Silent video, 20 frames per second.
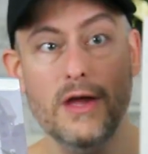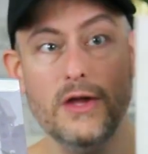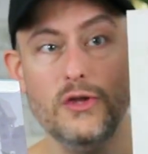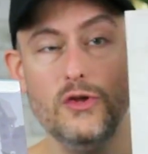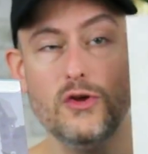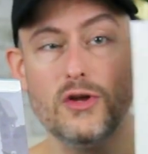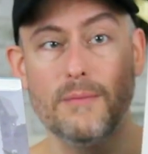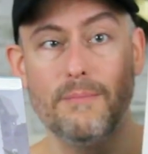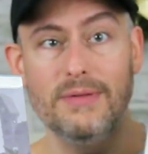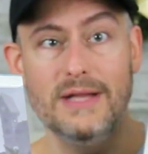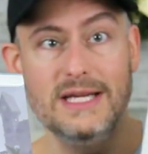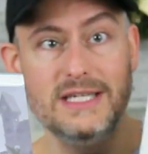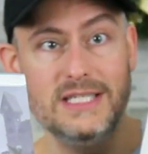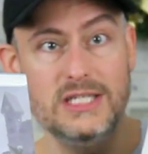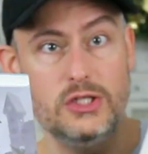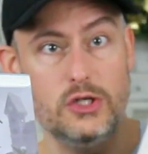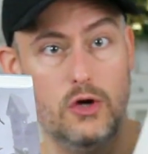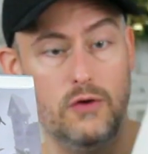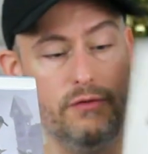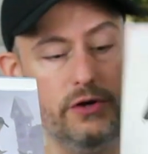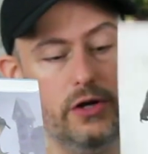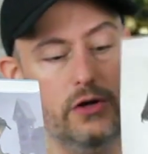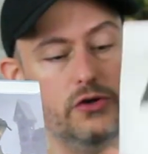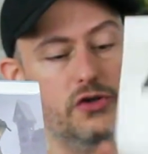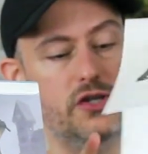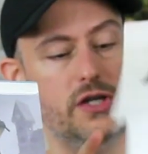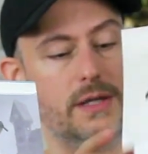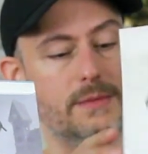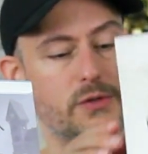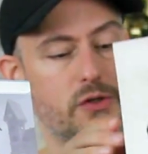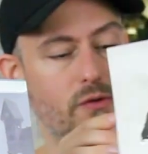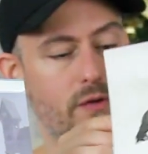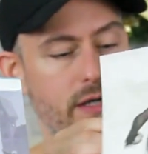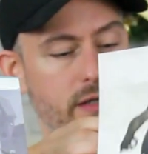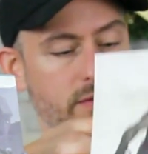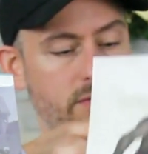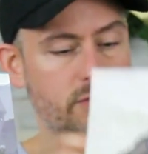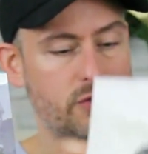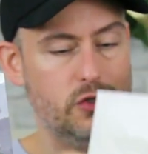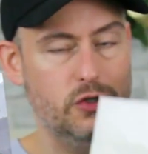You can place these over your GM
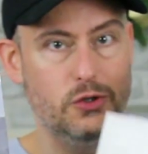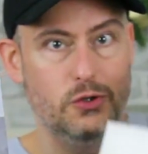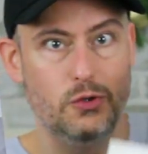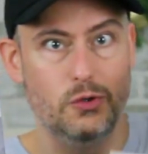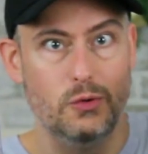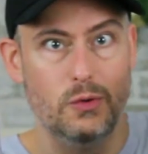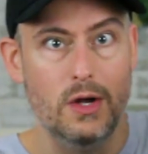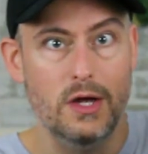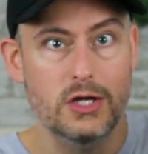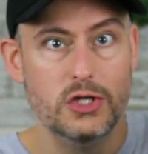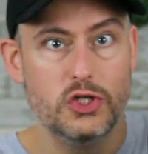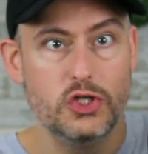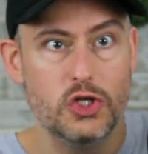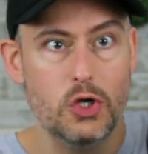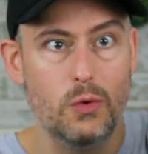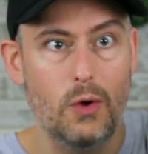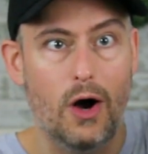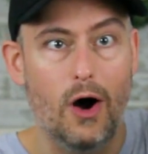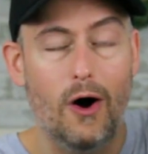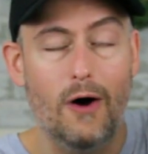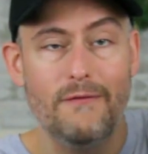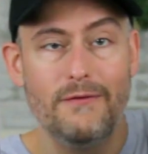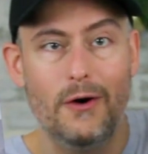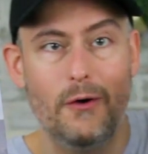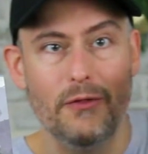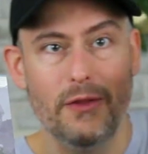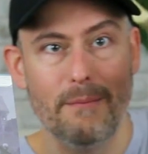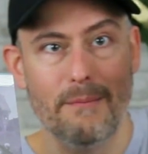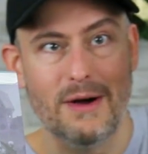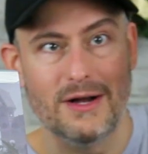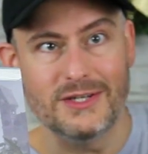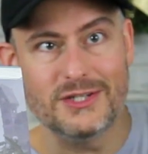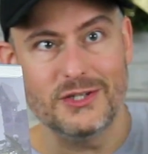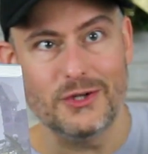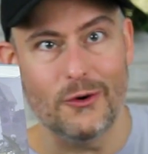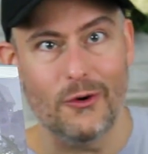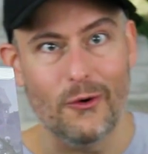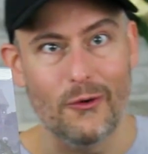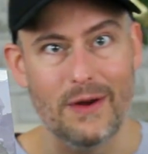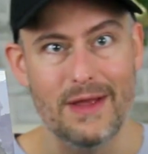screen to show off all the
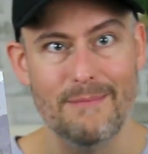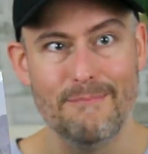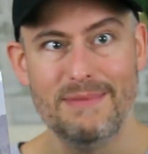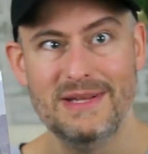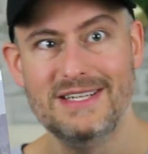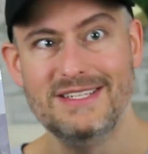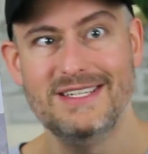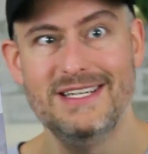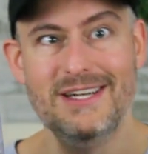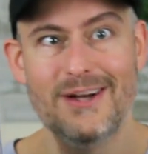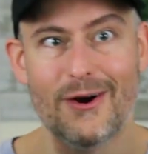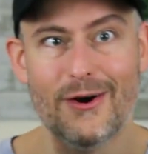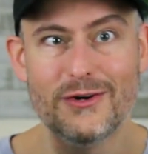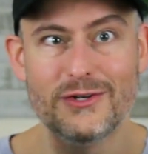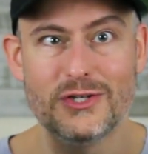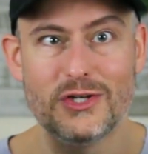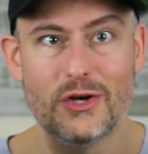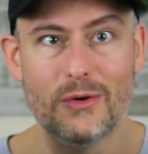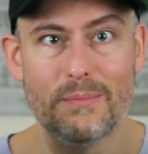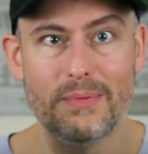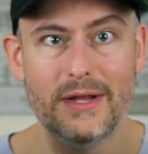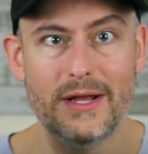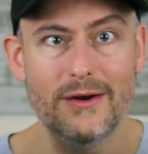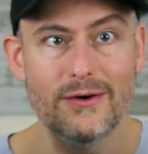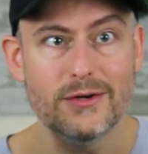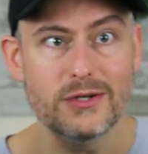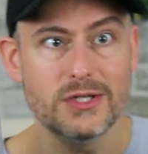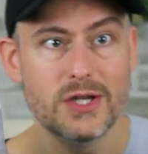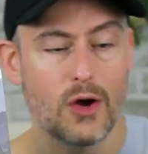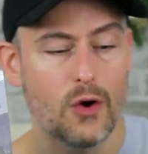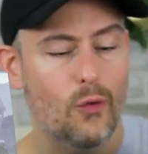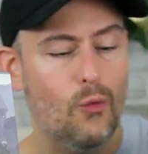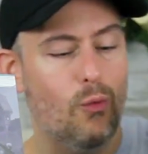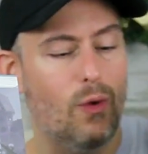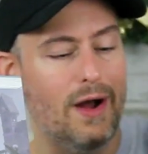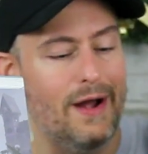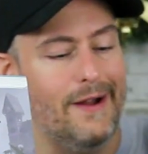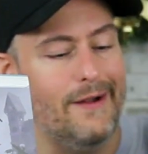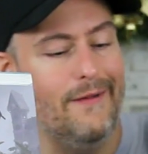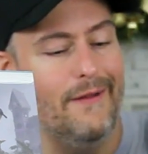monster or NPC art to your players,
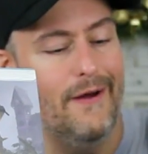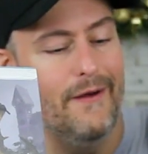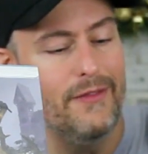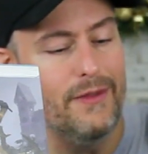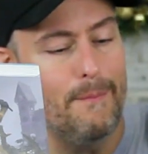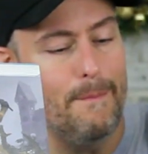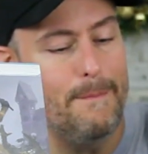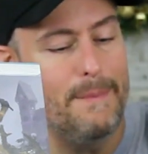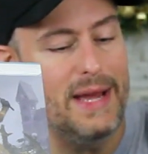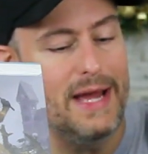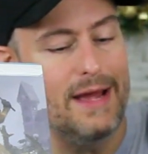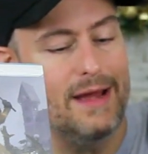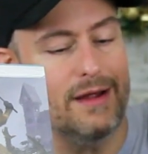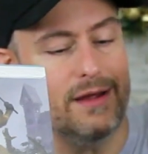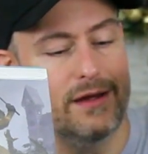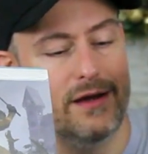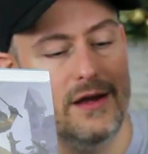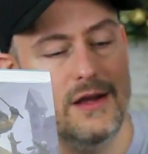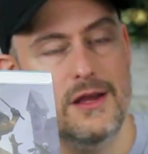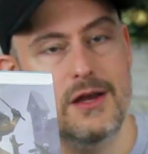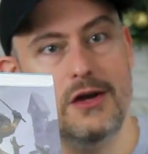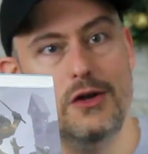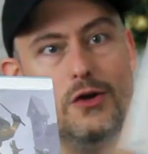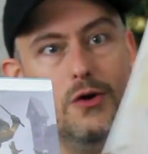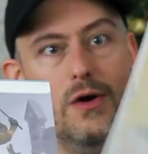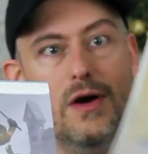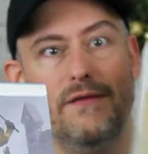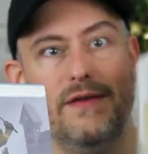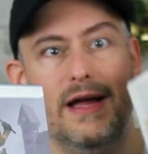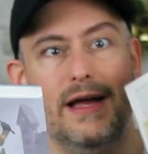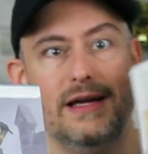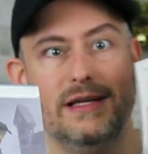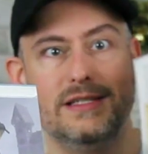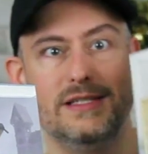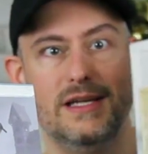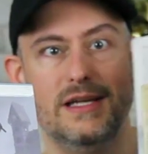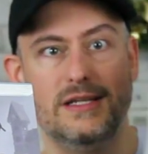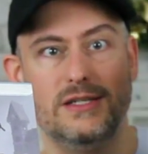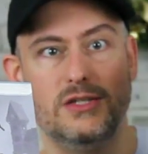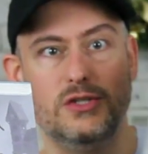while on the back, you have
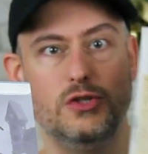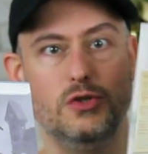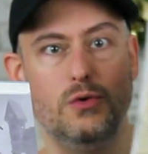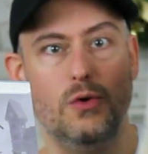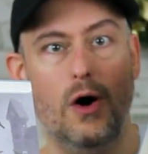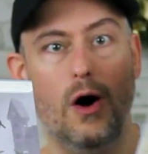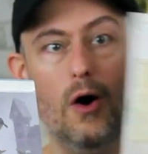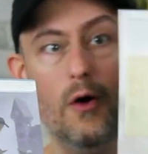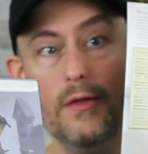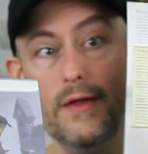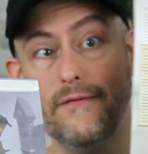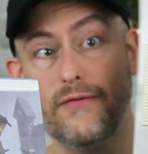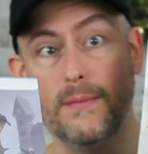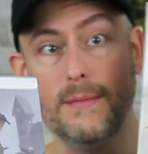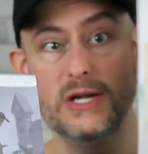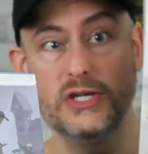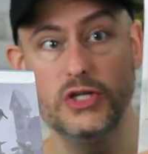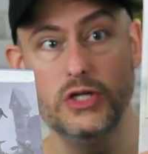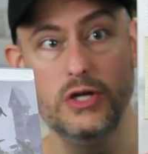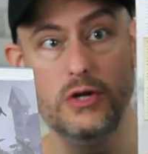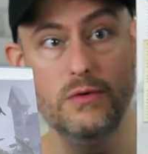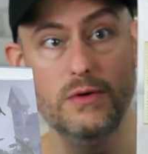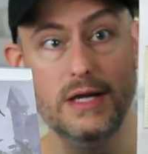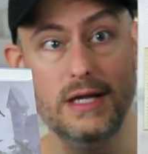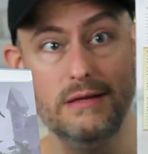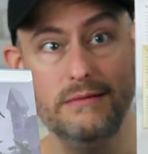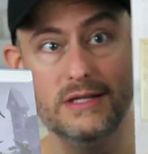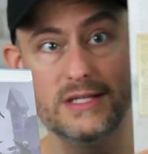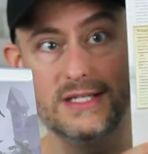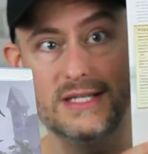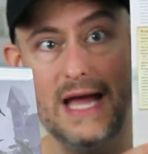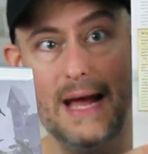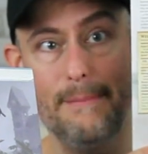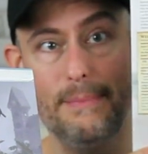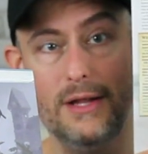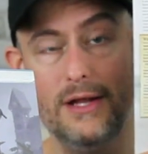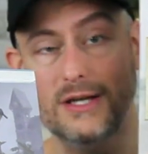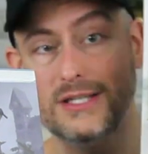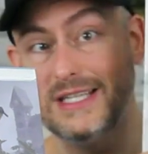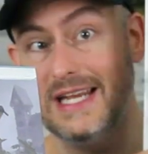access to all the information you need, the stat
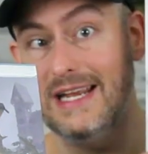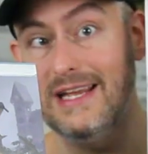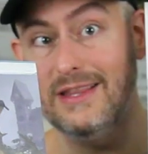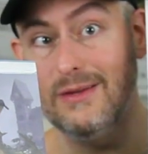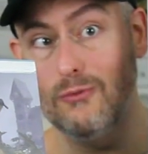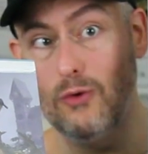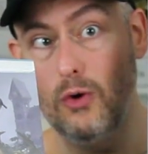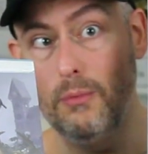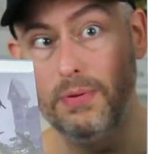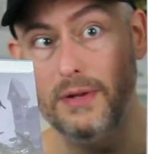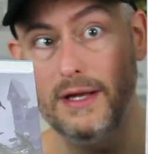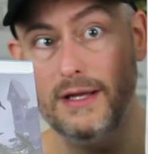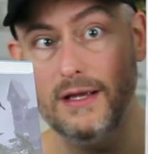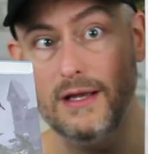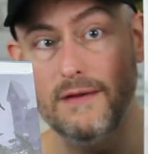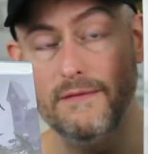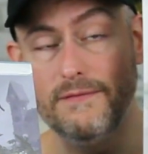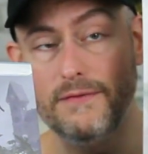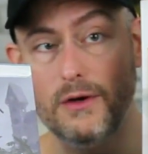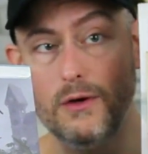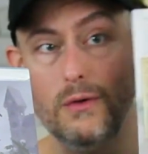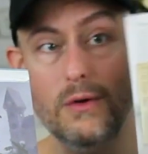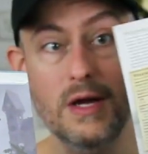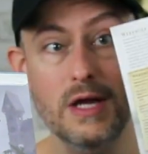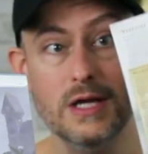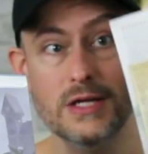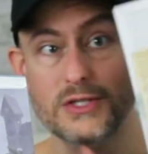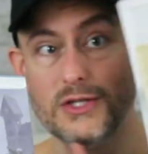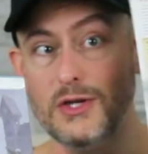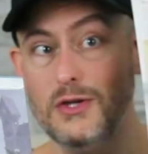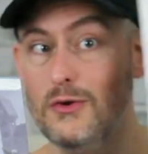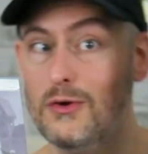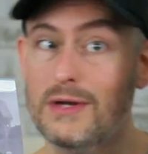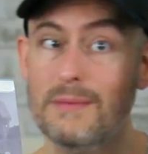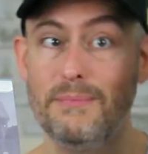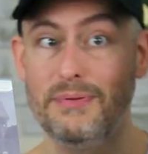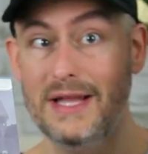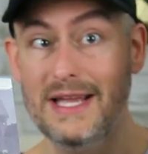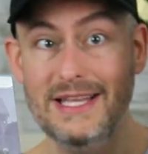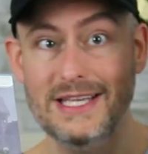blocks and the role-playing info, so you
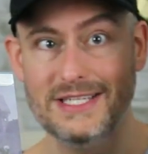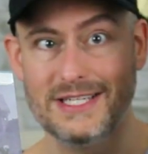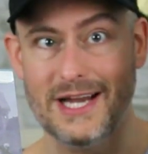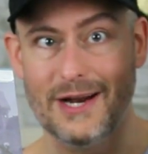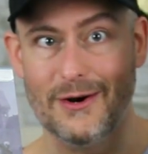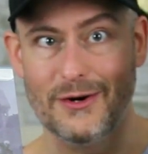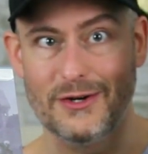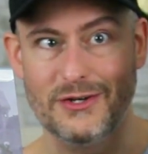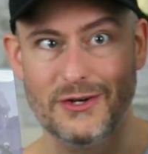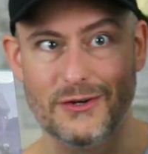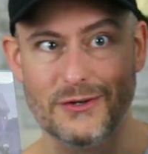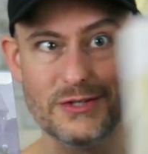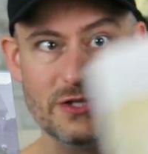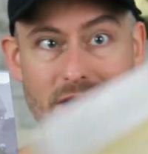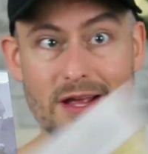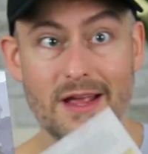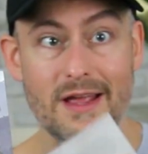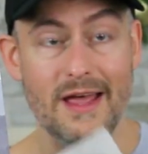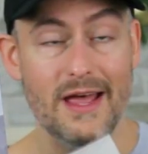can play these characters.